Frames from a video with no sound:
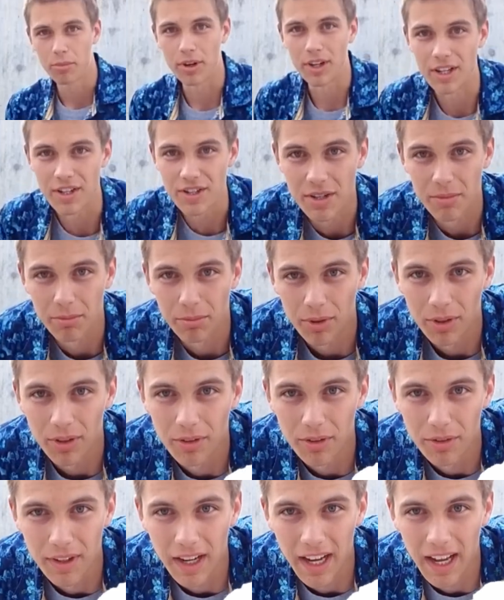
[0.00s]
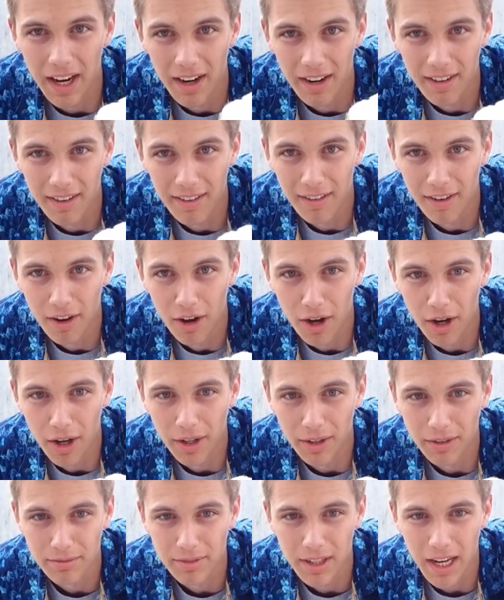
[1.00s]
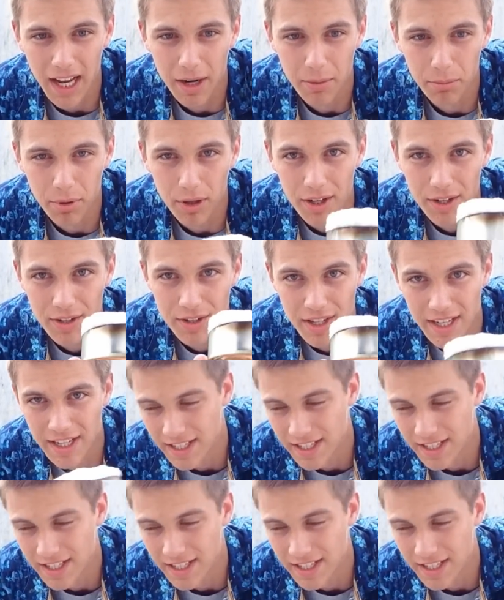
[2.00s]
pretty simple. I've got uh, cotton balls